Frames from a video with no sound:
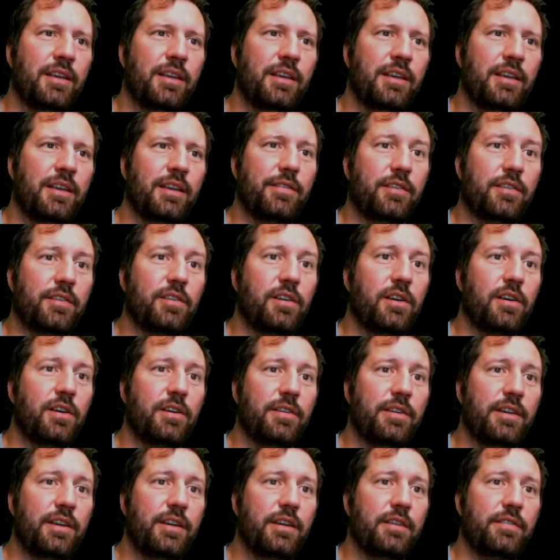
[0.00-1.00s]
We have
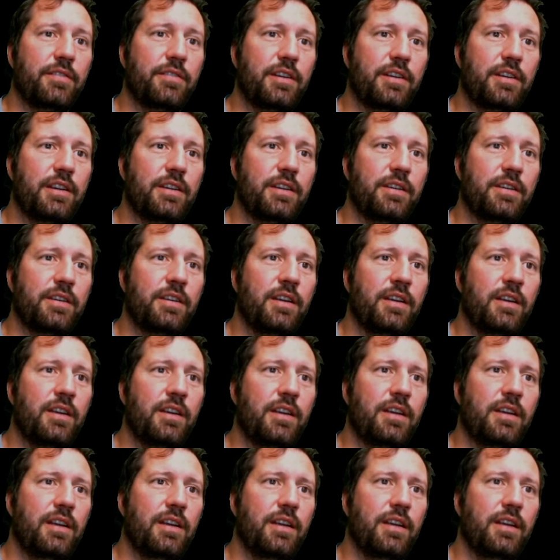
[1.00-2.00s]
Atari over here
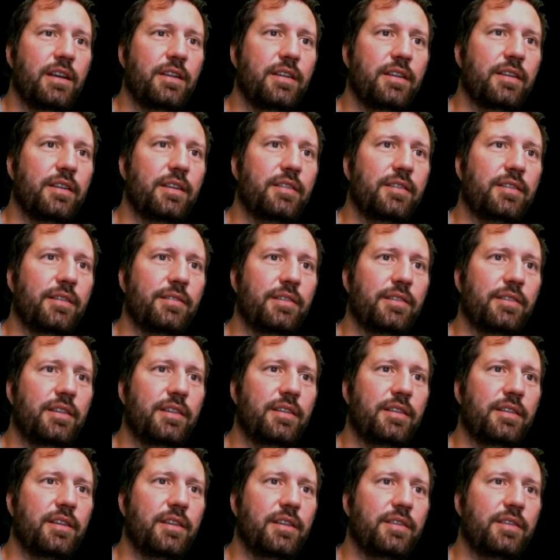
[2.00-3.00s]
and uh, several of
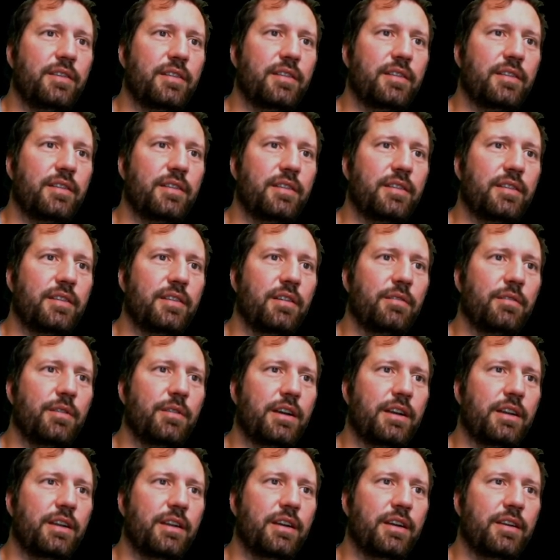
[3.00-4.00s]
these others that I don't
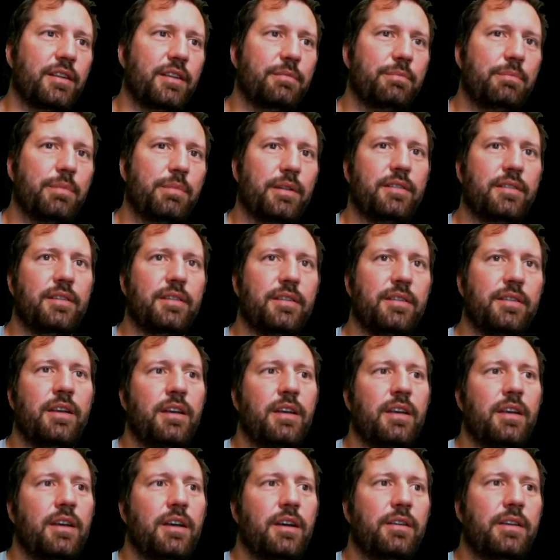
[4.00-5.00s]
recognize. But uh,
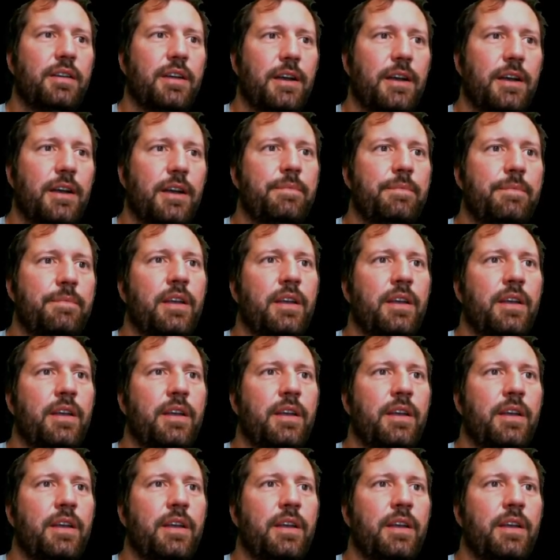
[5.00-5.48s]
Okay.